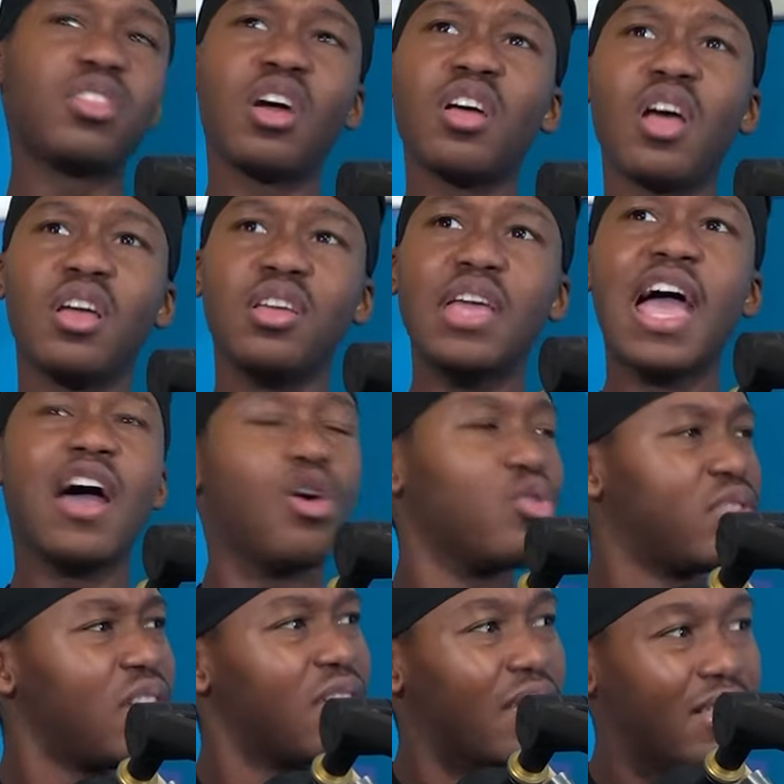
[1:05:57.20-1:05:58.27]
that, yeah, it
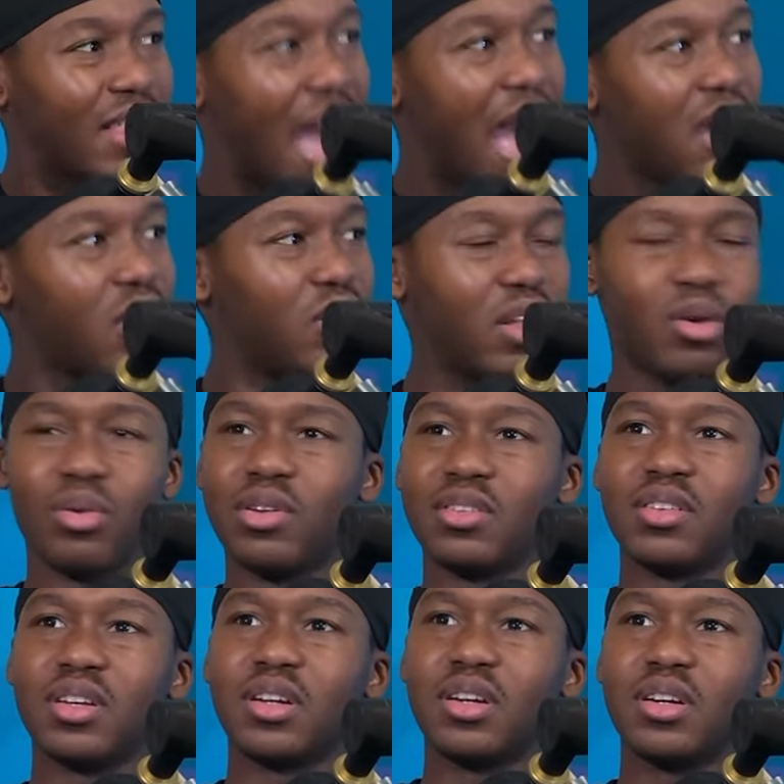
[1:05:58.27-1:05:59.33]
was either that or there was
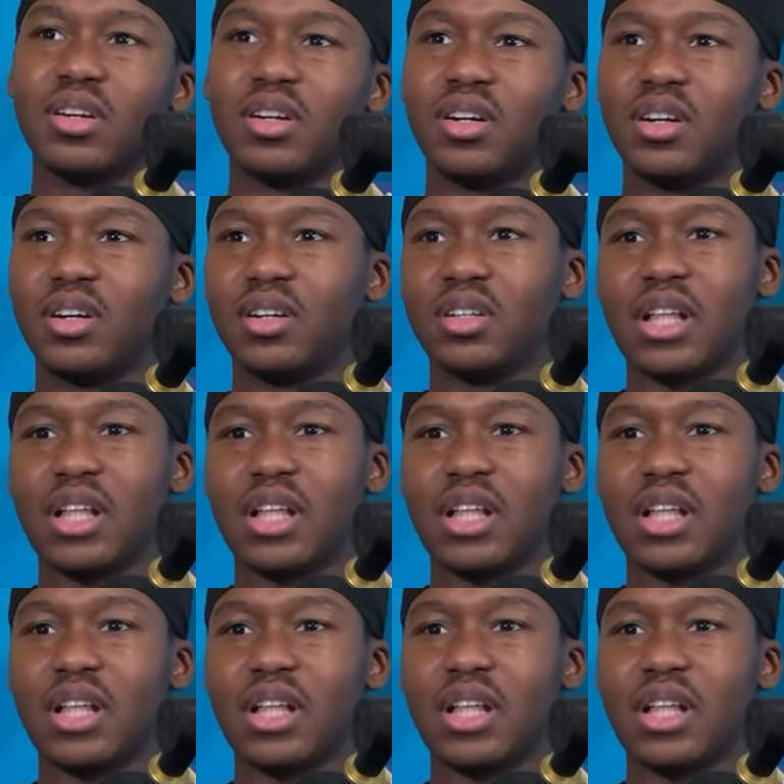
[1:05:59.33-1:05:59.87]
in a uh,